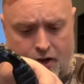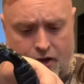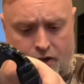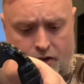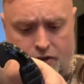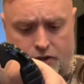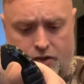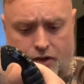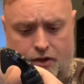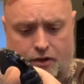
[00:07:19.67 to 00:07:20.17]

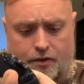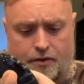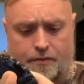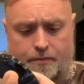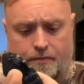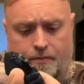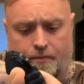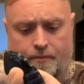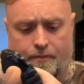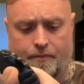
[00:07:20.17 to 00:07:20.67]
So
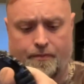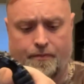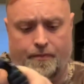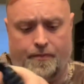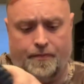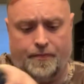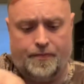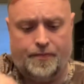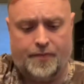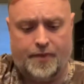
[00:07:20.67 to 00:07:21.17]

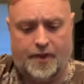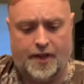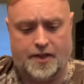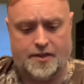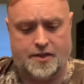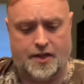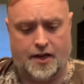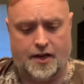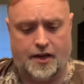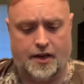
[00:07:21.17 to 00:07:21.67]
that's
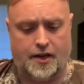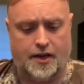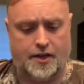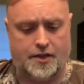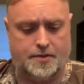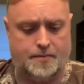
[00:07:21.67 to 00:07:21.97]
kind of nice.